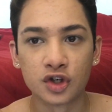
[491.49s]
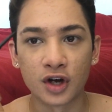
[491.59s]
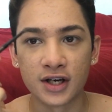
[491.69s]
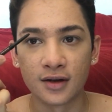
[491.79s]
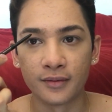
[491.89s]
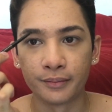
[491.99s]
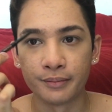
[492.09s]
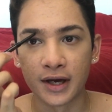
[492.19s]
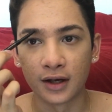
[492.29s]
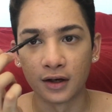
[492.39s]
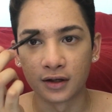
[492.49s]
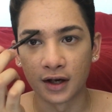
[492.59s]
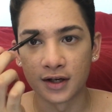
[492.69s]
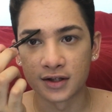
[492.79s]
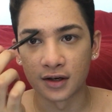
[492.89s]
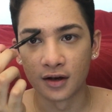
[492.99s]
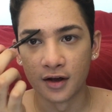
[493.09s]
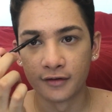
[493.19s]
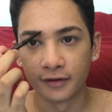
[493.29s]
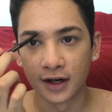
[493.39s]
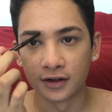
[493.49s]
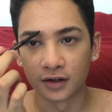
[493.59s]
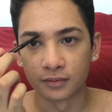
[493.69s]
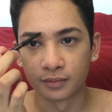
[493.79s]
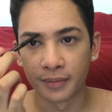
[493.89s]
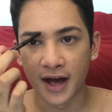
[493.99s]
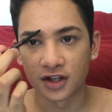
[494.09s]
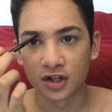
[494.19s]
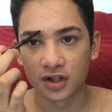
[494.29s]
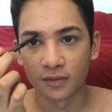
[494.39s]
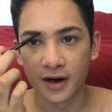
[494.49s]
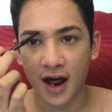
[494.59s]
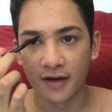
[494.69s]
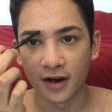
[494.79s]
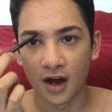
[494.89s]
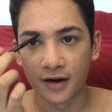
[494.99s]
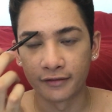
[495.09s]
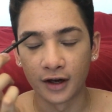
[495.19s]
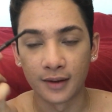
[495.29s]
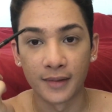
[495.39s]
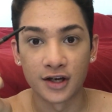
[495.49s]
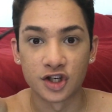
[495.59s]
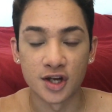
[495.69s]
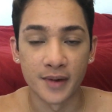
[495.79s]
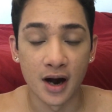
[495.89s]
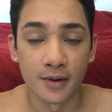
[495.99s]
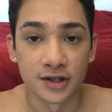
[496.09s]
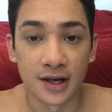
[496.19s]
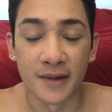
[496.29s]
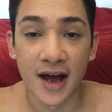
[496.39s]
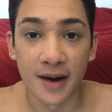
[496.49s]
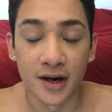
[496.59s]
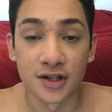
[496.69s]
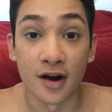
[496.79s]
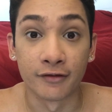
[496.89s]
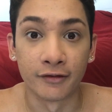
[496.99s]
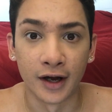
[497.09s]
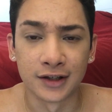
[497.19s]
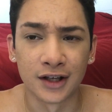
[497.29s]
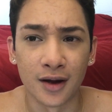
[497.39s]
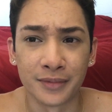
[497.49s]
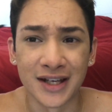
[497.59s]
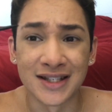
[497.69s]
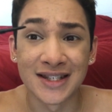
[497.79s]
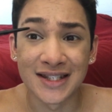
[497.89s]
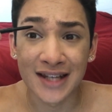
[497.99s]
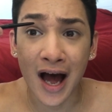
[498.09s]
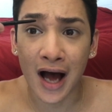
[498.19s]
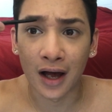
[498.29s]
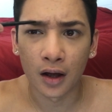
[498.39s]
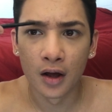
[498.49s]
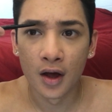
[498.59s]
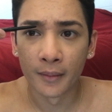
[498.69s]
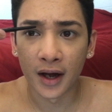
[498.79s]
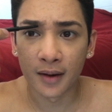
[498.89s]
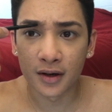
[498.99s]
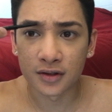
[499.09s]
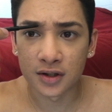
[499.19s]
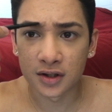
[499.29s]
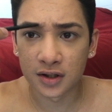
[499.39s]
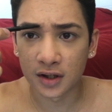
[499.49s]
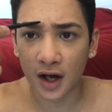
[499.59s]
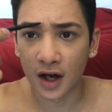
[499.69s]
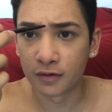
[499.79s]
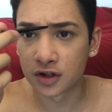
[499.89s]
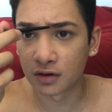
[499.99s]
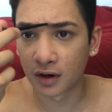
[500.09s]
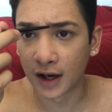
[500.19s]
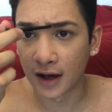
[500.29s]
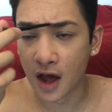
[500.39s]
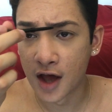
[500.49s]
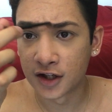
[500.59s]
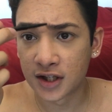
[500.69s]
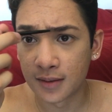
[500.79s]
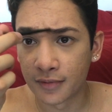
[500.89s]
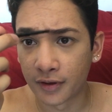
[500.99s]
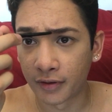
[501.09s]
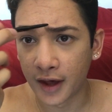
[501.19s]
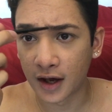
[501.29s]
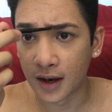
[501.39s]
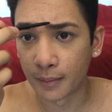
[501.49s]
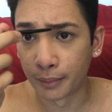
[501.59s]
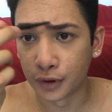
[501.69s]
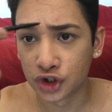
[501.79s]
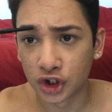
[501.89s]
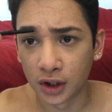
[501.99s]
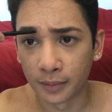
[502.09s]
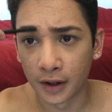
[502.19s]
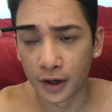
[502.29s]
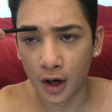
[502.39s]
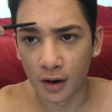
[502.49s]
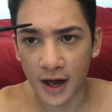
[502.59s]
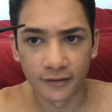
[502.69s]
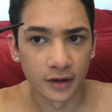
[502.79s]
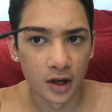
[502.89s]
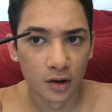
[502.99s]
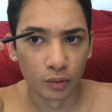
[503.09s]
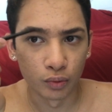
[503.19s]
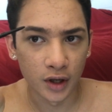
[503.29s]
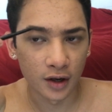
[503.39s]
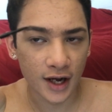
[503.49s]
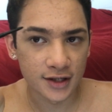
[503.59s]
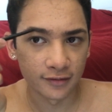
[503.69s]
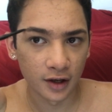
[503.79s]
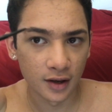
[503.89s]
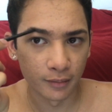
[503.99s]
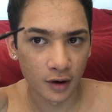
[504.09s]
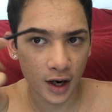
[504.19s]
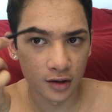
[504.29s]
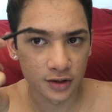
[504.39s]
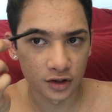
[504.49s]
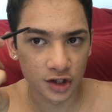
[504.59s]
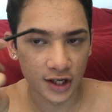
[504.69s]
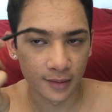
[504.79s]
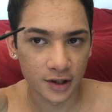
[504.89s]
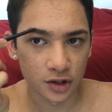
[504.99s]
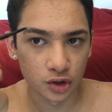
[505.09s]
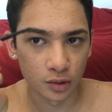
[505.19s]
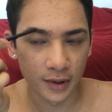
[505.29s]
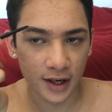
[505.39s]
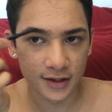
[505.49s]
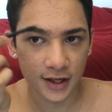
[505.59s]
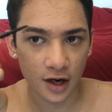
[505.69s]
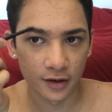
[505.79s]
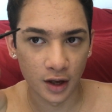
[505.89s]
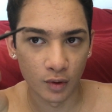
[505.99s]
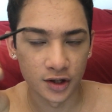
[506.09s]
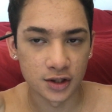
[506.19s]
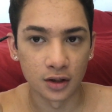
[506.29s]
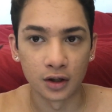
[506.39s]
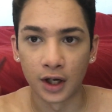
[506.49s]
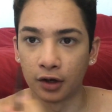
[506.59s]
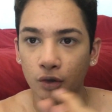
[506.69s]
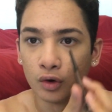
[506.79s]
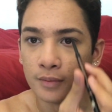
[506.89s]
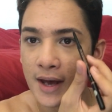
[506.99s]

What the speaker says: trying to make it look nice and fill in the patches and whatnot. I have a lot of fucking patches on my eyebrows. Like, my eyebrows are fucked up. They suck. My eyebrows suck. I wish they were, like, team thick and bushy, but no, I have weird ass fucking brows, just like my stupid ass hair that wants to look like an old